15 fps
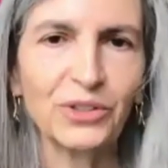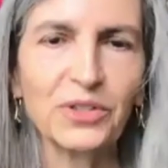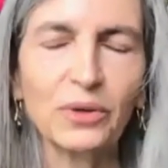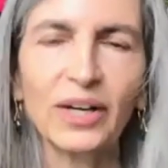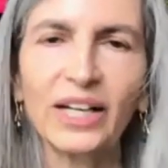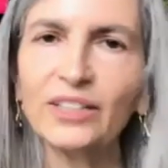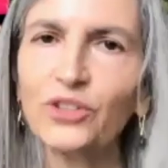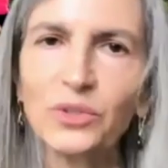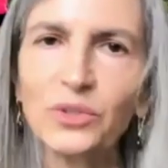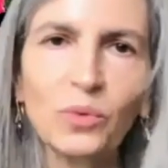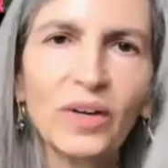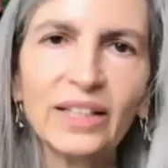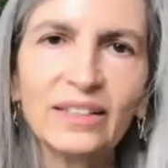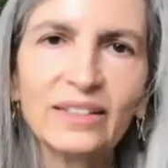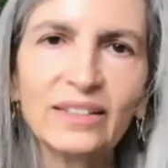So I just
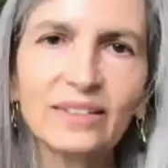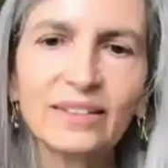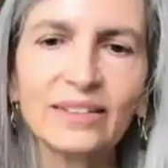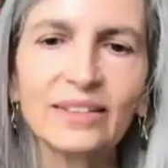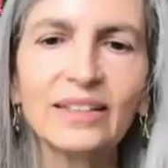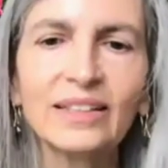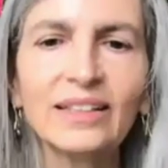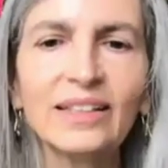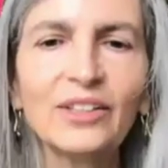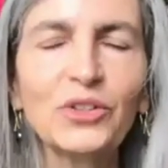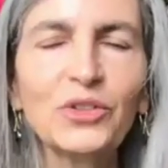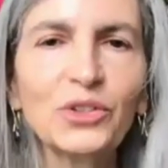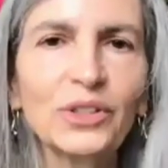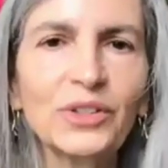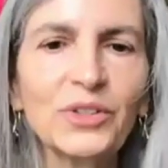wanted to
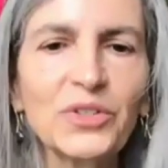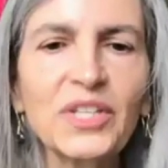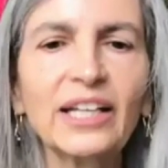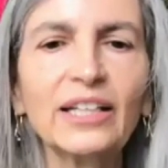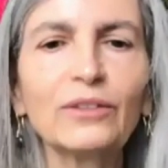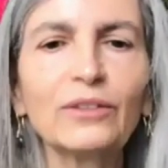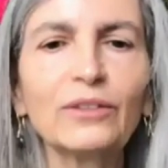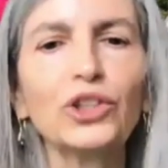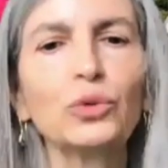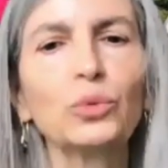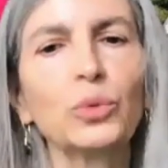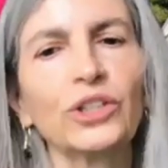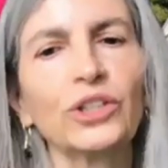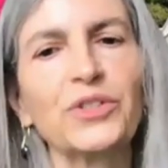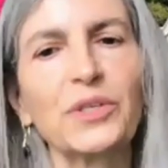sort of say a few
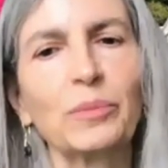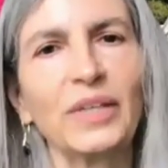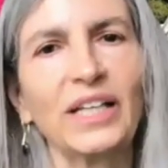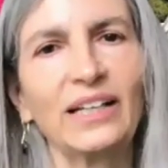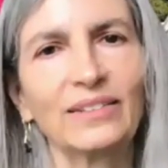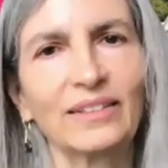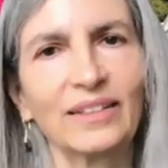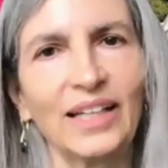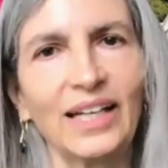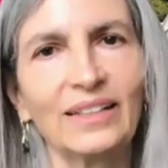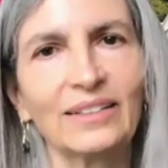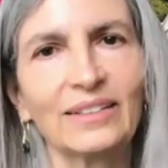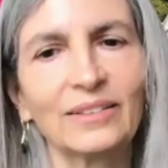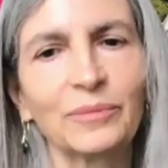words about that.